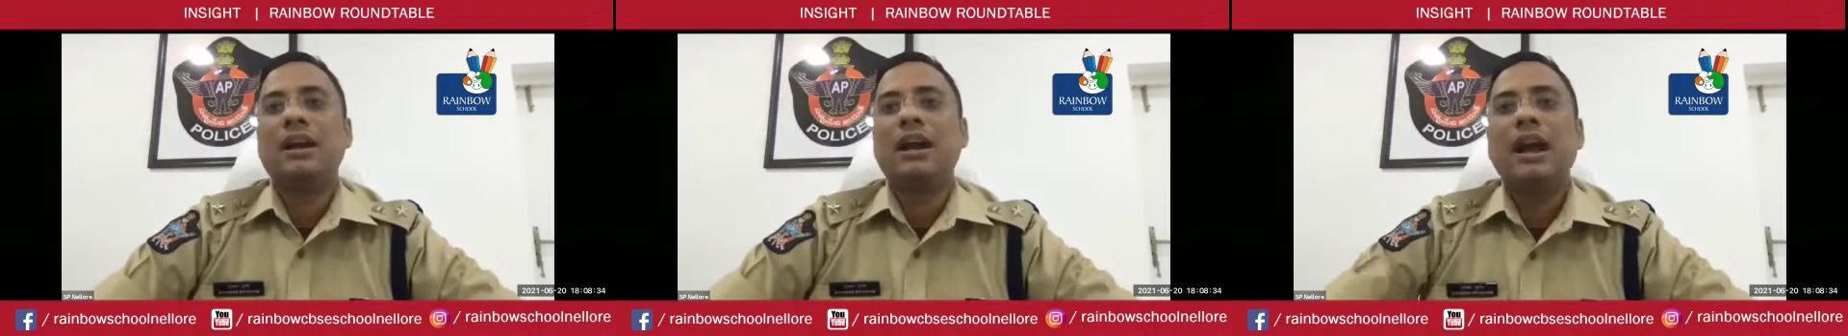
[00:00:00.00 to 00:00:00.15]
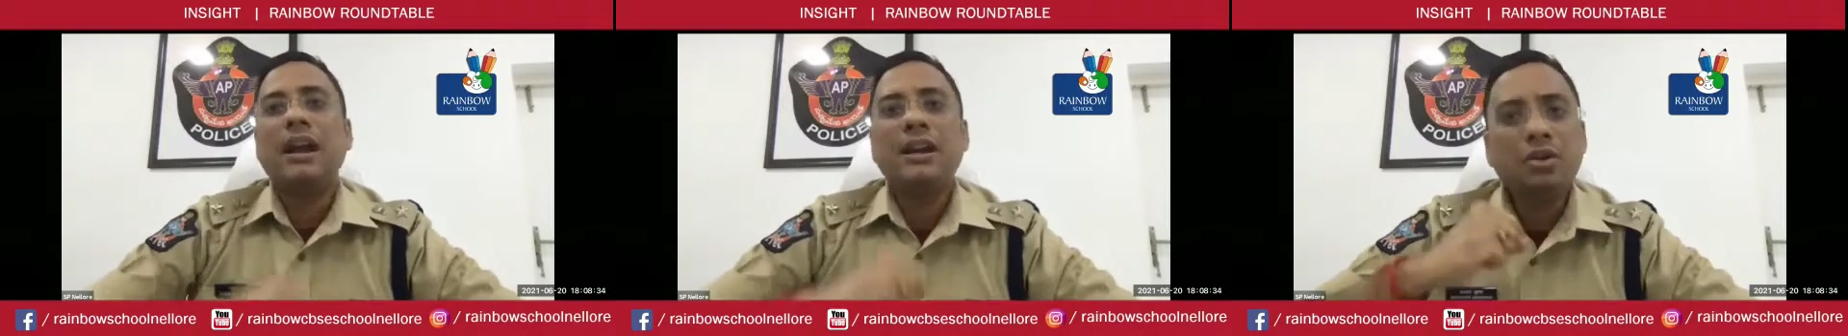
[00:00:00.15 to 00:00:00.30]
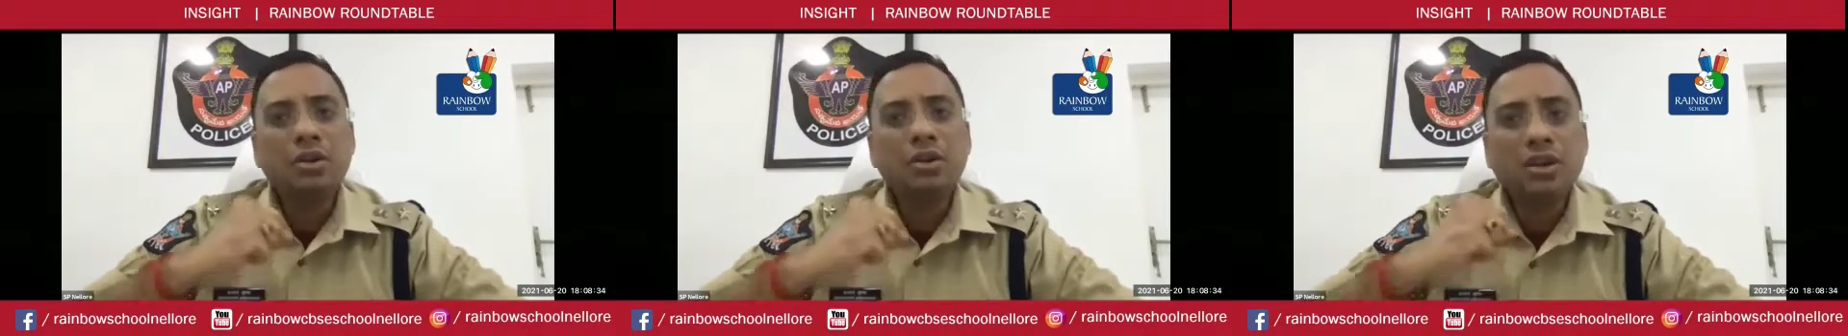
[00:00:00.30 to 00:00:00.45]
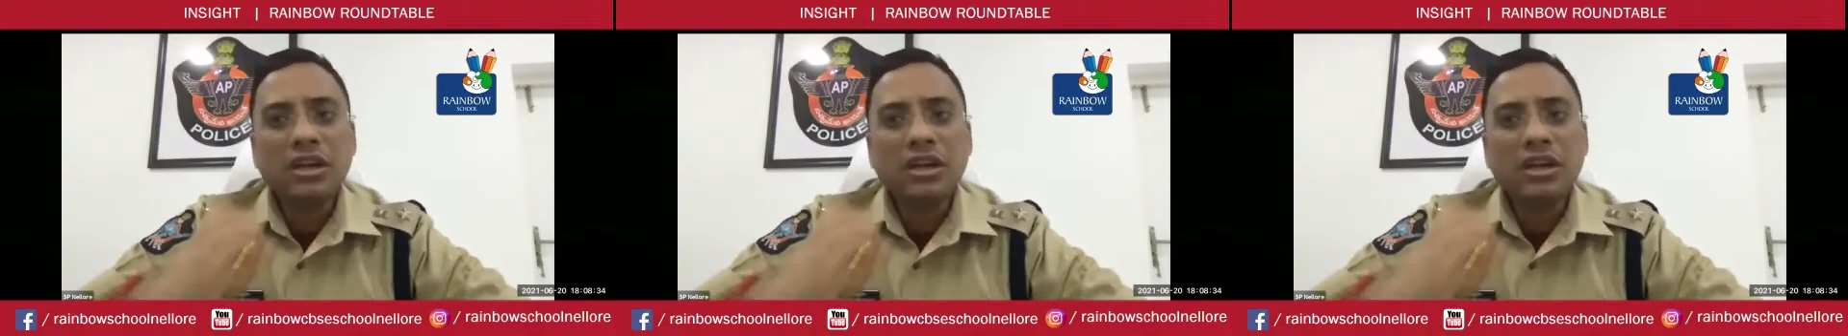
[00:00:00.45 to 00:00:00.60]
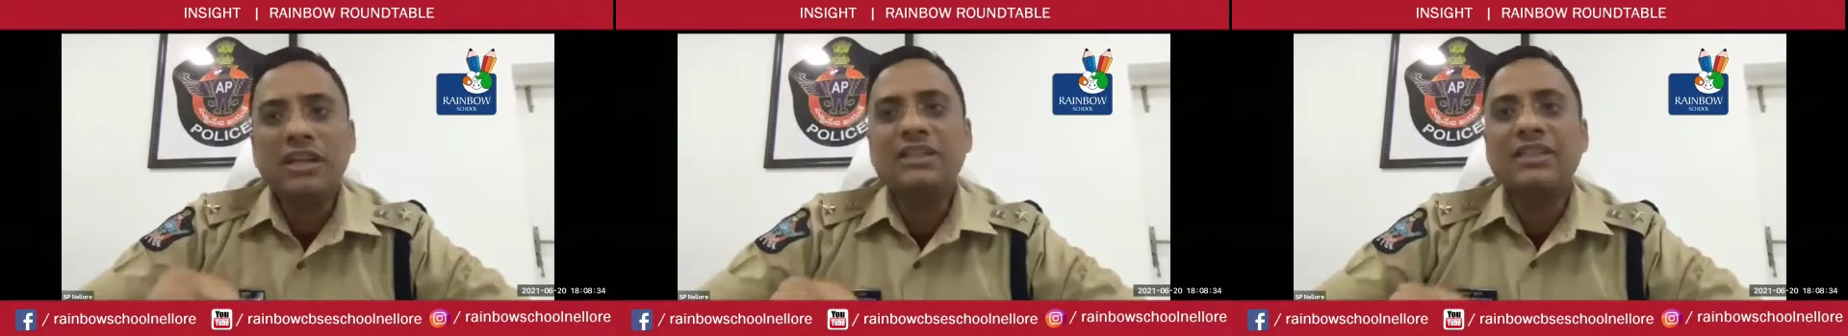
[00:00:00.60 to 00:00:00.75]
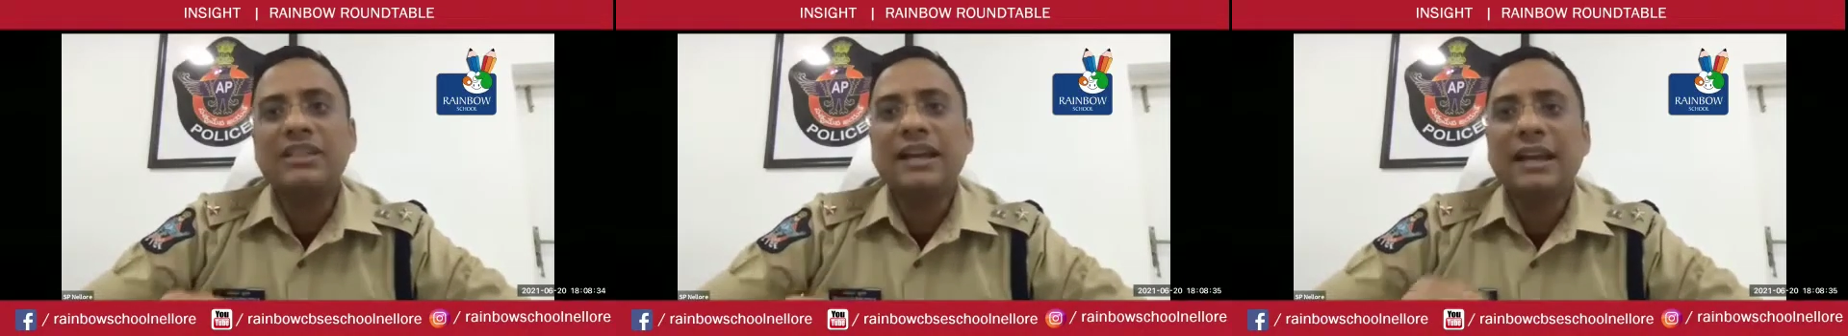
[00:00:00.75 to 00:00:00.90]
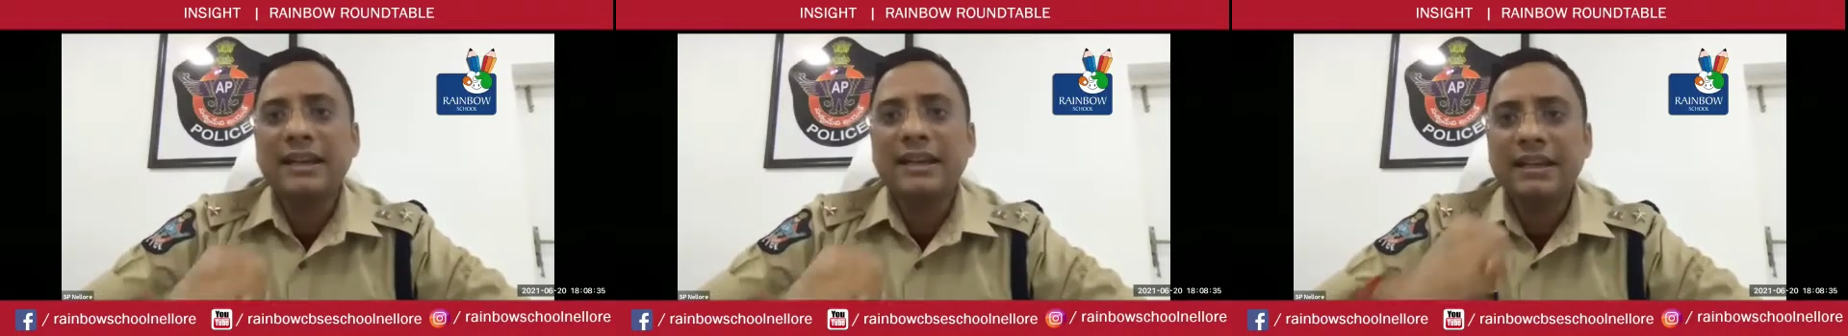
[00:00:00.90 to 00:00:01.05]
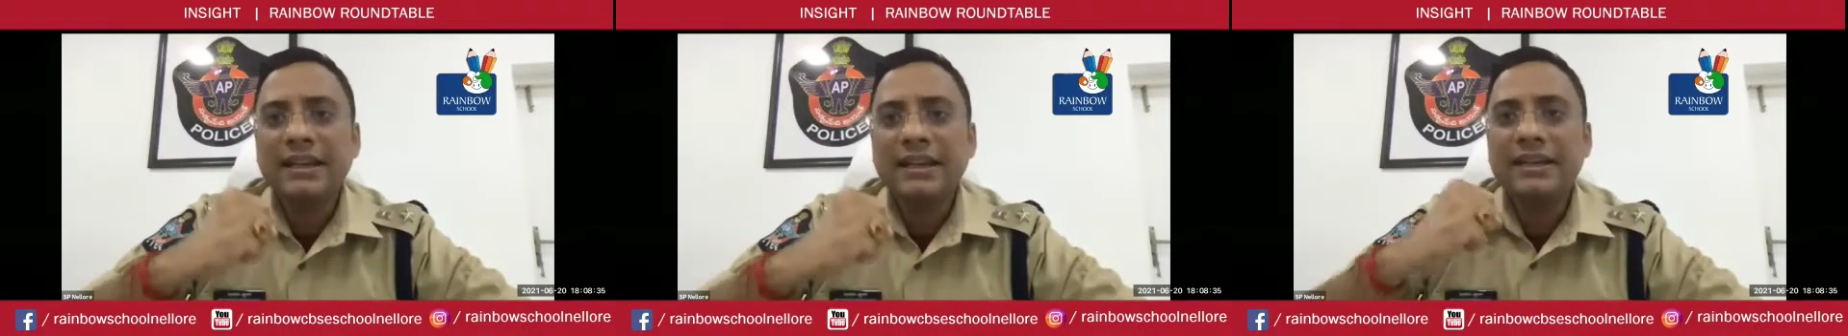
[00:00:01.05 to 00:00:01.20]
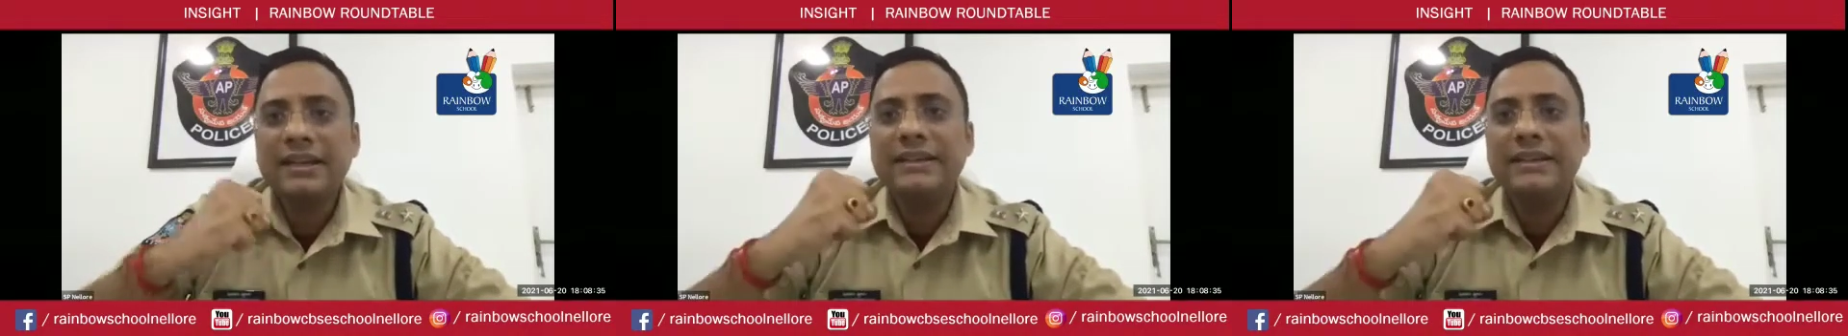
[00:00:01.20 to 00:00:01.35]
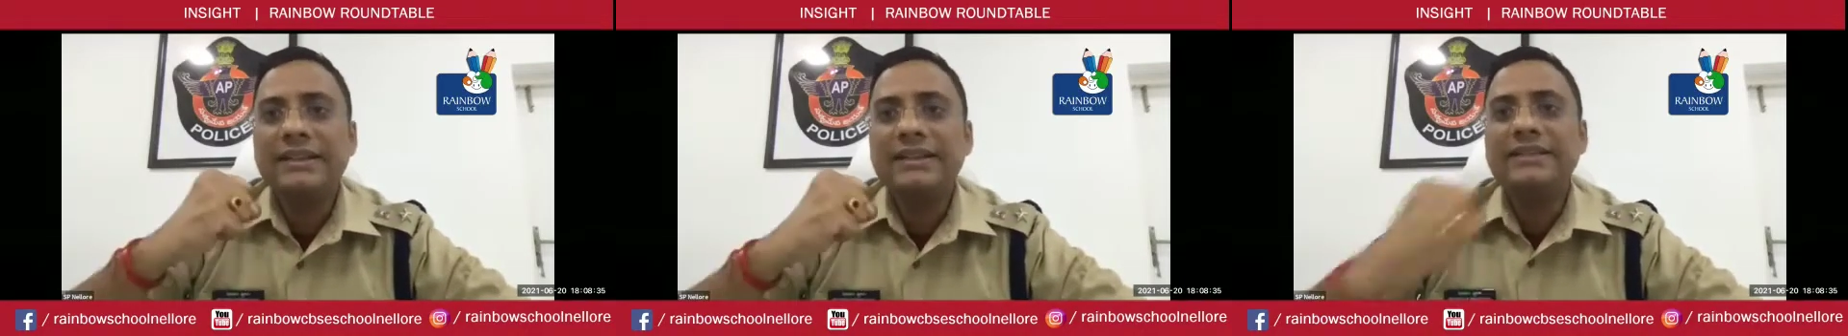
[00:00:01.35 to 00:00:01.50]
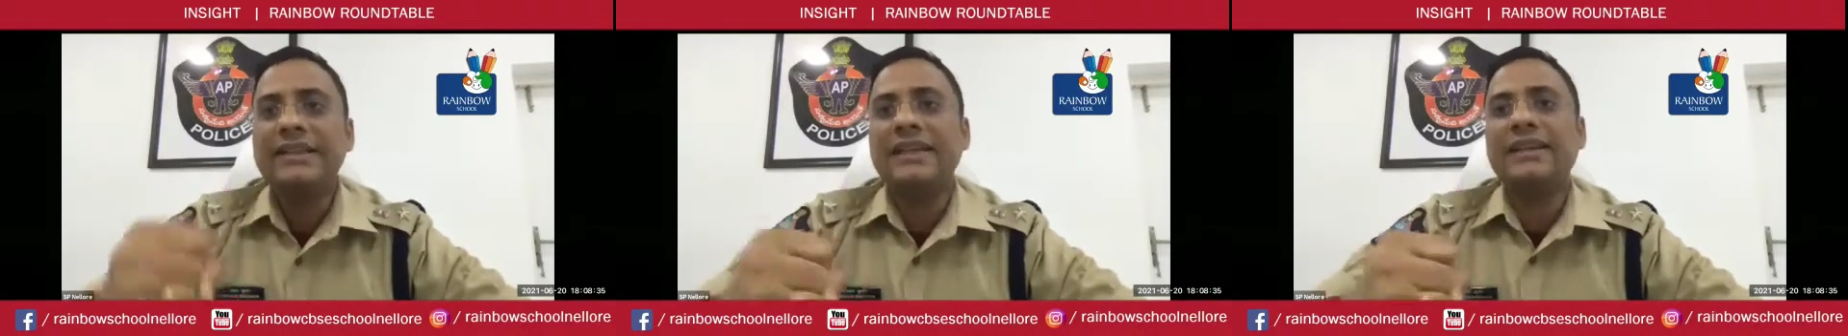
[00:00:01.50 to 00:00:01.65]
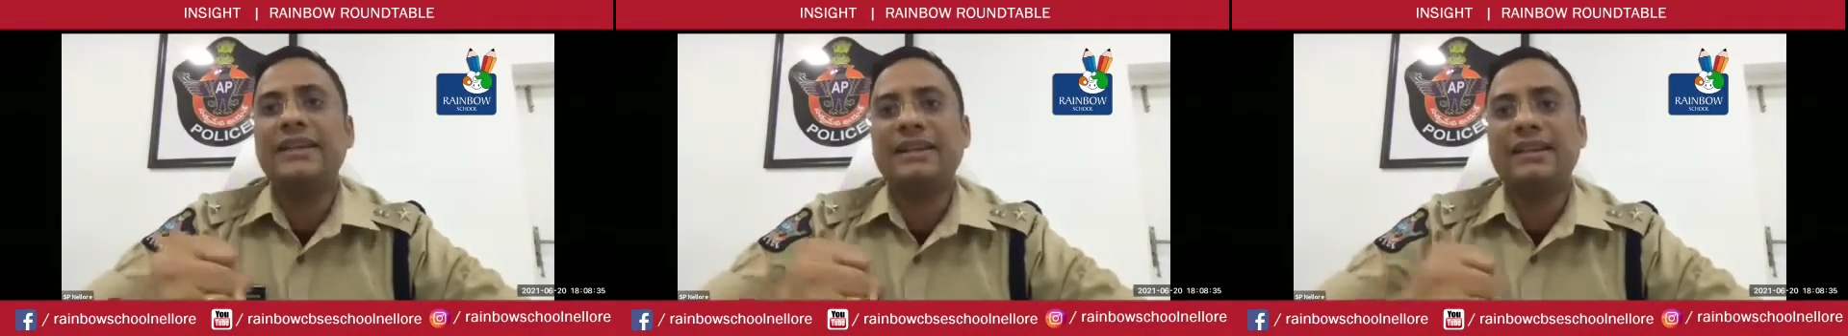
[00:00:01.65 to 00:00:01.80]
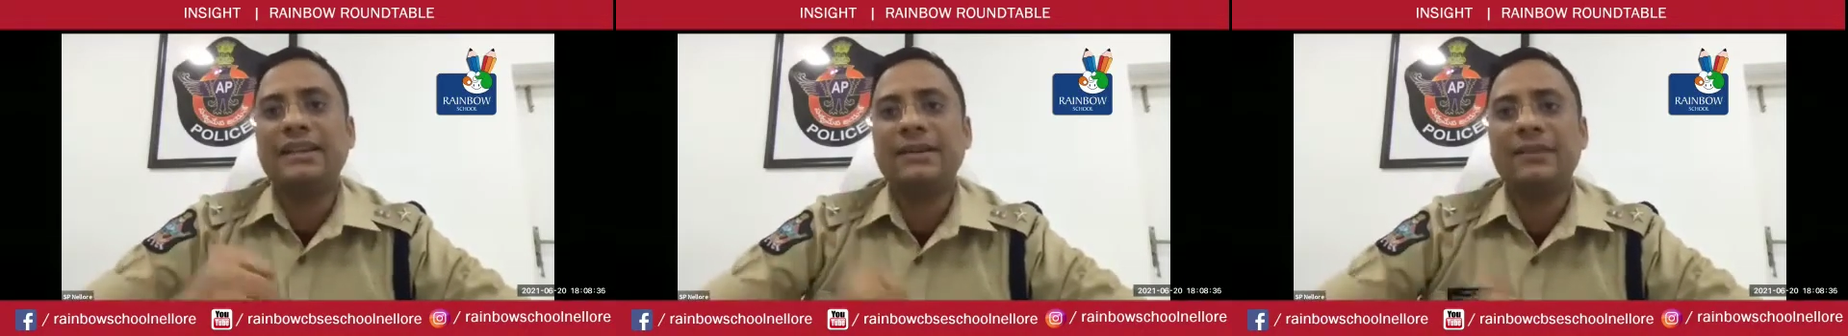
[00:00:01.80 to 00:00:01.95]
and to crush any
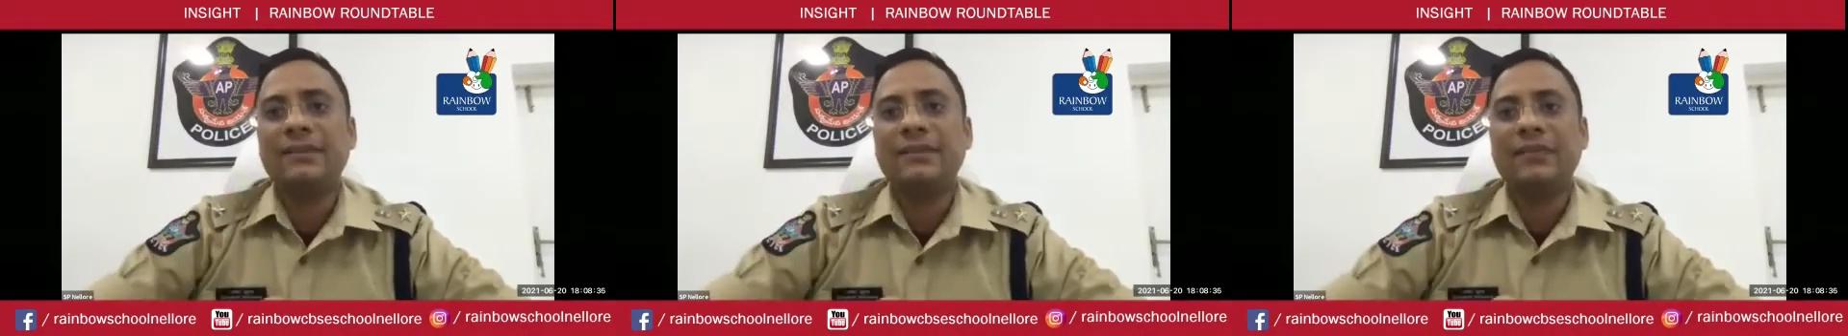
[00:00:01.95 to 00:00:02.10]
dissent.